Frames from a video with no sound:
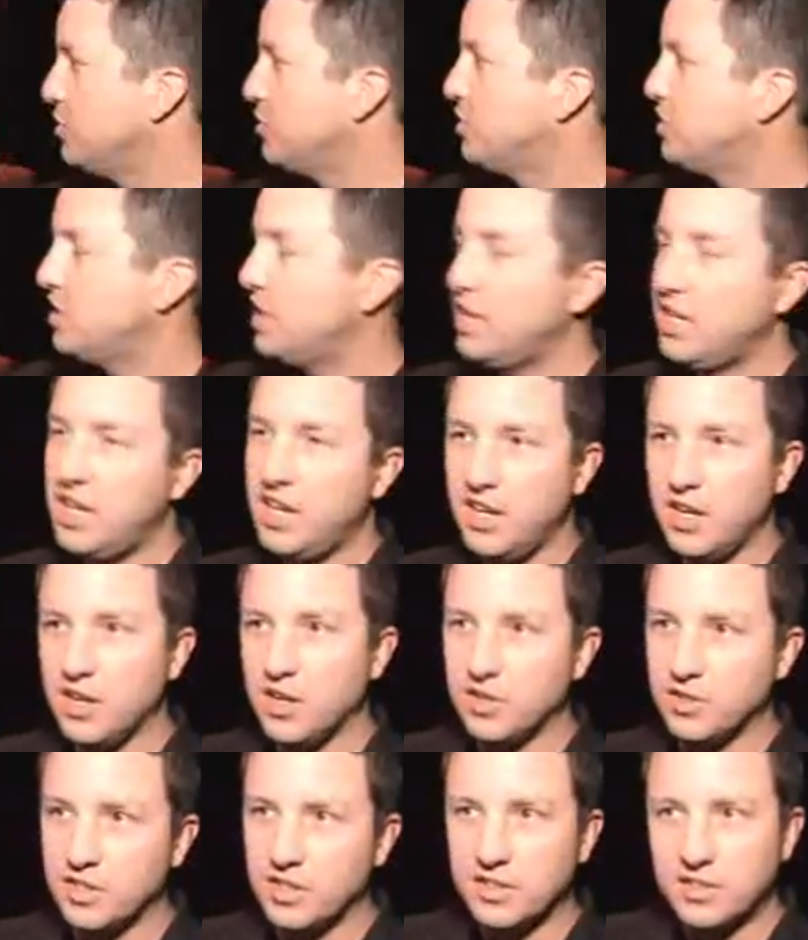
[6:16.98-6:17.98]
you see
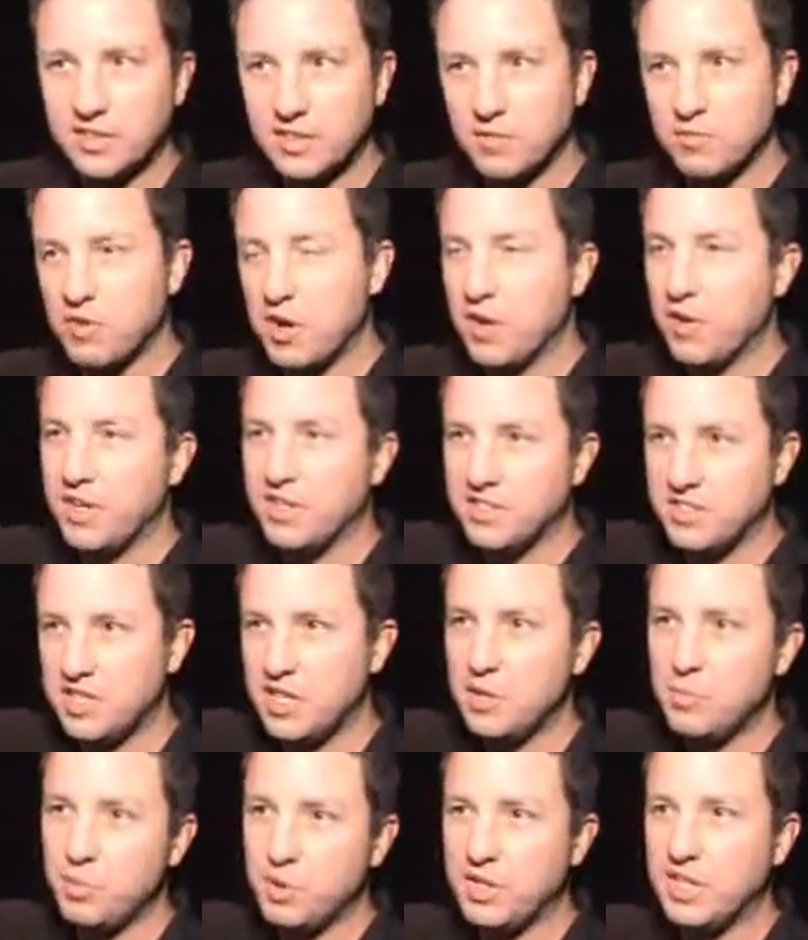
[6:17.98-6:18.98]
here the very
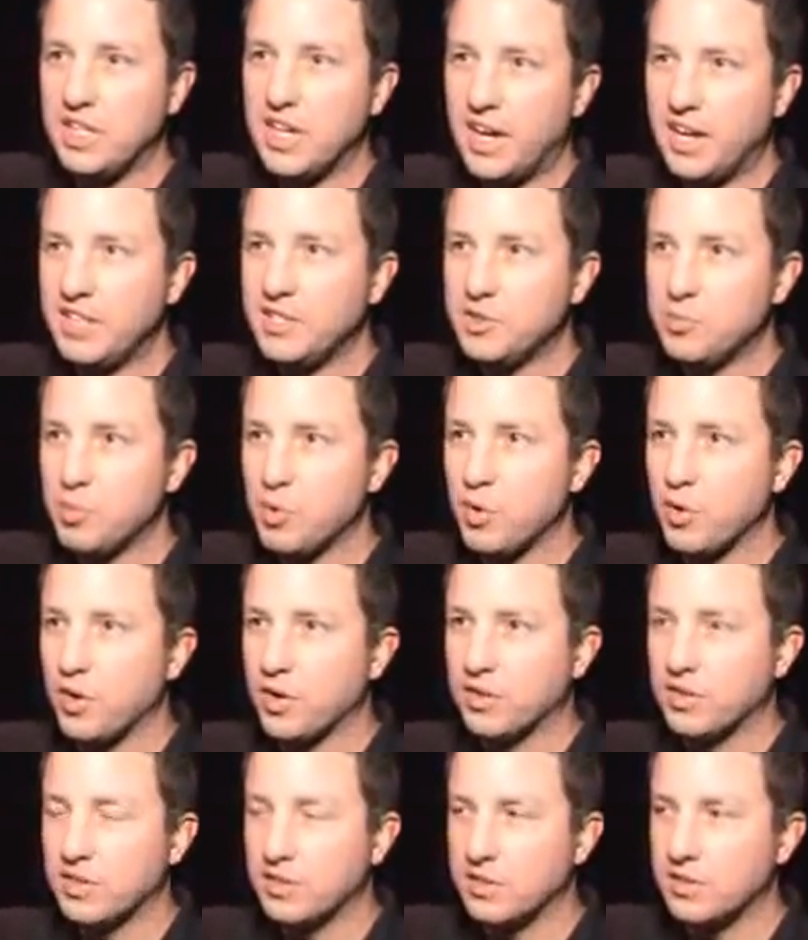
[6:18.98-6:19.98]
tip of the iceberg.
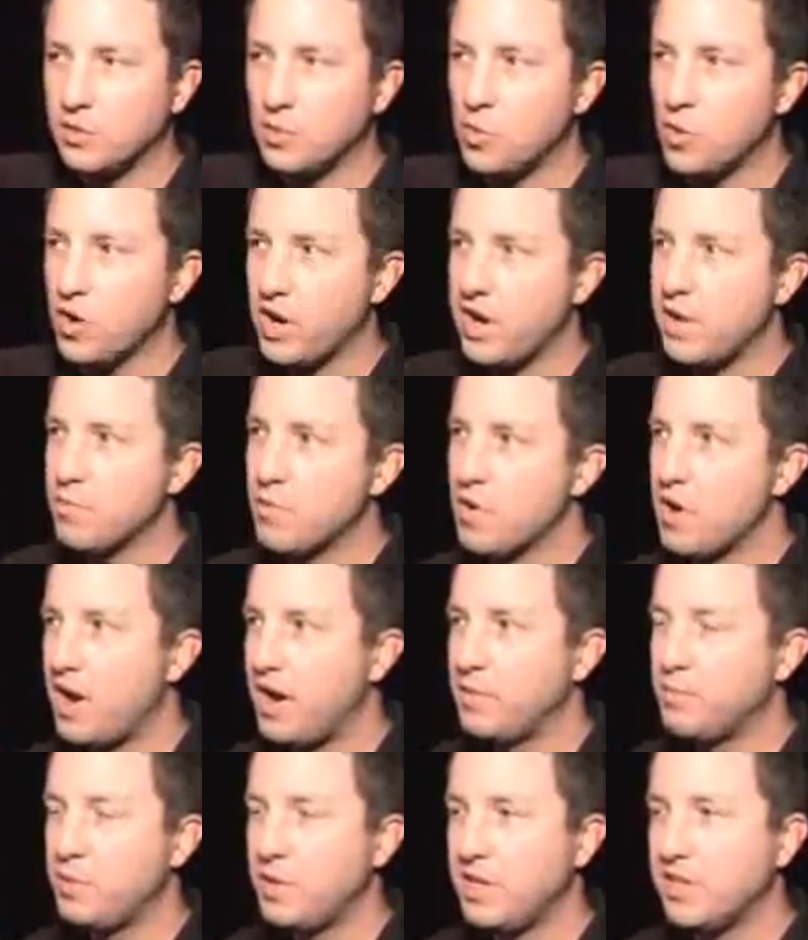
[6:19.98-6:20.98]
The
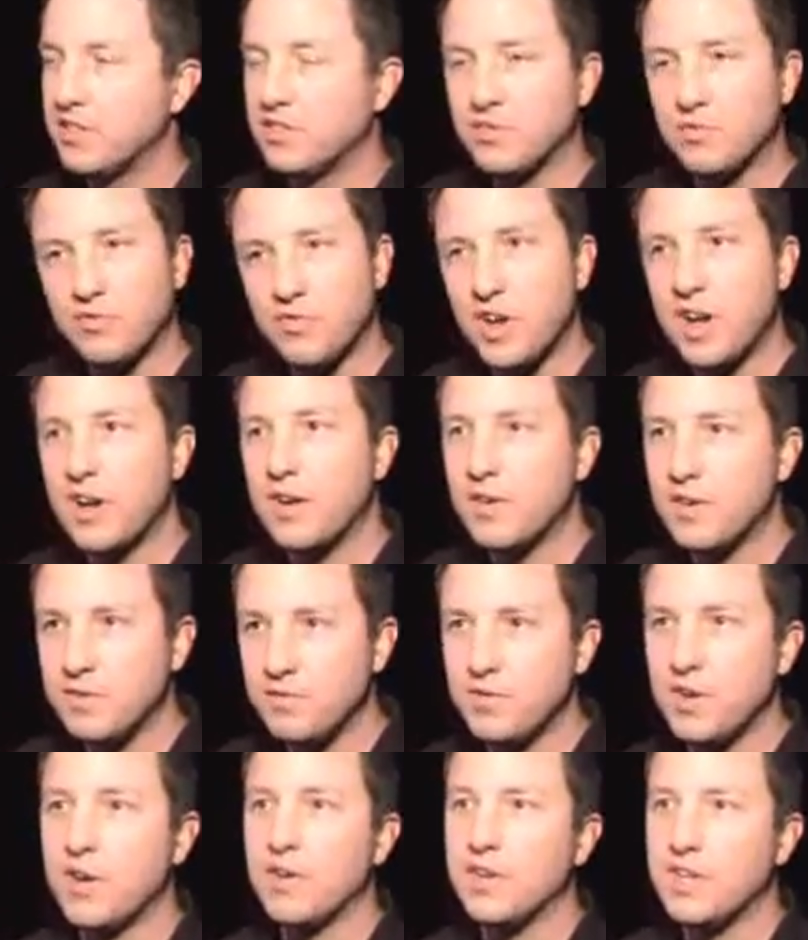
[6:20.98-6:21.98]
Warhammer IP is very,
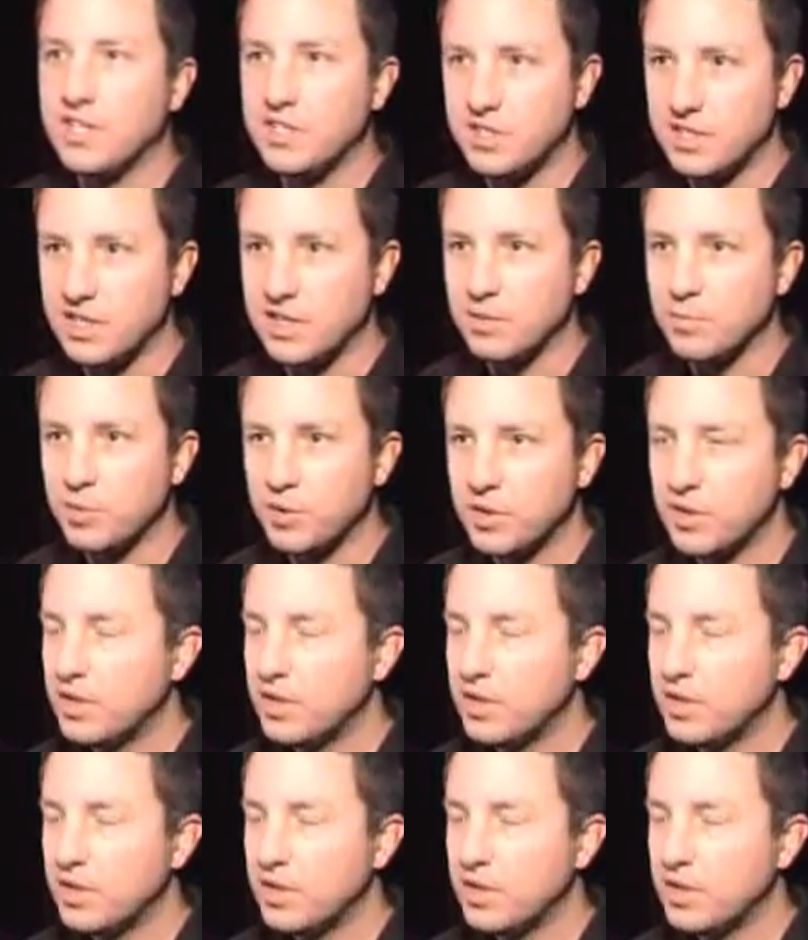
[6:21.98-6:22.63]
very deep.